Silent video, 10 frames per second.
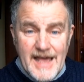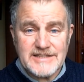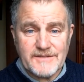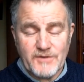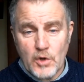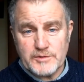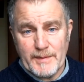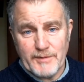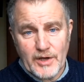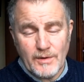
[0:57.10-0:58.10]
Yes, of course,
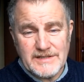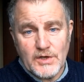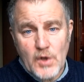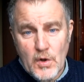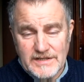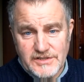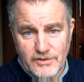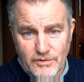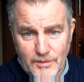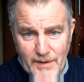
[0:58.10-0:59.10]
people are going to log into
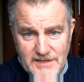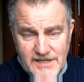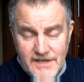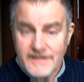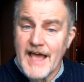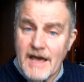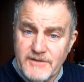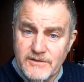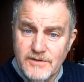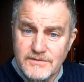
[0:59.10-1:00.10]
Google+. They
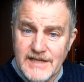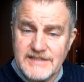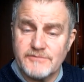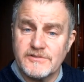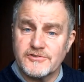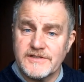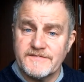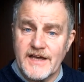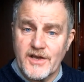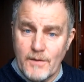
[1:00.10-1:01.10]
have to, don't they, to retrieve
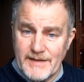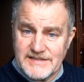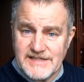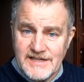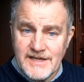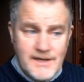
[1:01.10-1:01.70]
their comments.